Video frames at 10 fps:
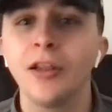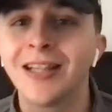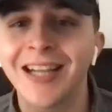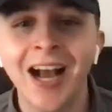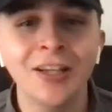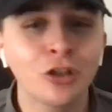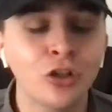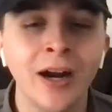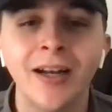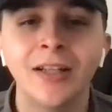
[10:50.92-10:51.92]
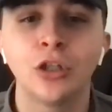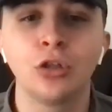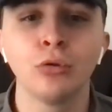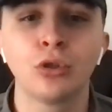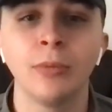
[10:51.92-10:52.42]
the guys are trying not to
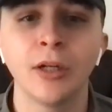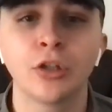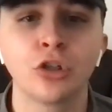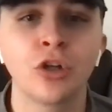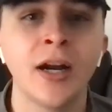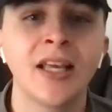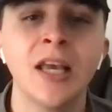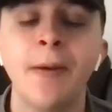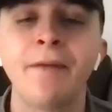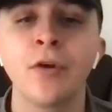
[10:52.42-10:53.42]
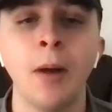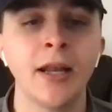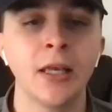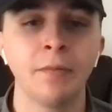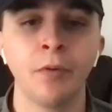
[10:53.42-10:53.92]
do too much. They're trying to keep
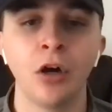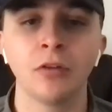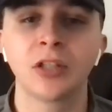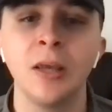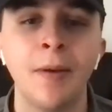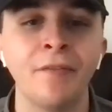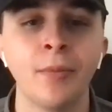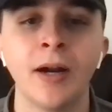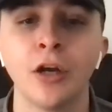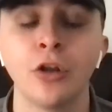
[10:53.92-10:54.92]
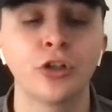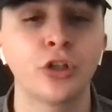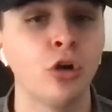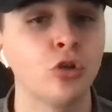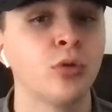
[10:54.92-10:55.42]
everybody involved, keep everybody on their
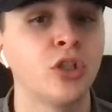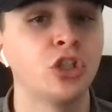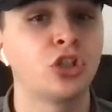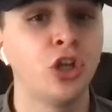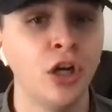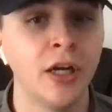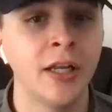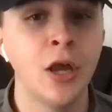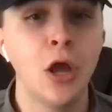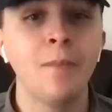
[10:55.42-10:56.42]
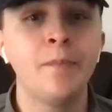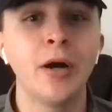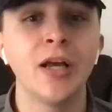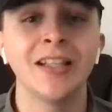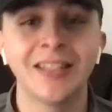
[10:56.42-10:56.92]
toes, which is good,
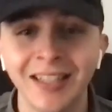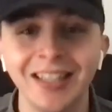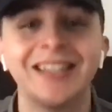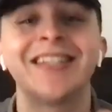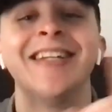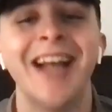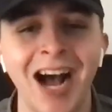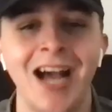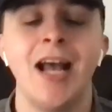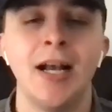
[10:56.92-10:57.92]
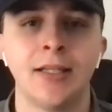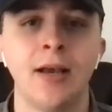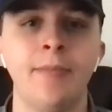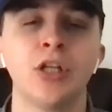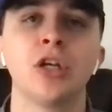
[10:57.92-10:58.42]
but until it's not, as
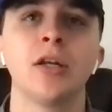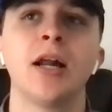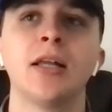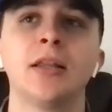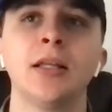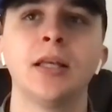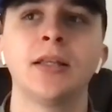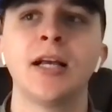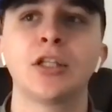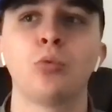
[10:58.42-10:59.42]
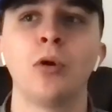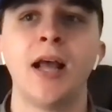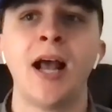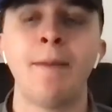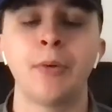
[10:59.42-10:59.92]
I mentioned. And I think that that's what
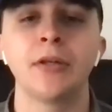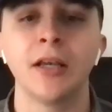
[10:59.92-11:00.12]
happened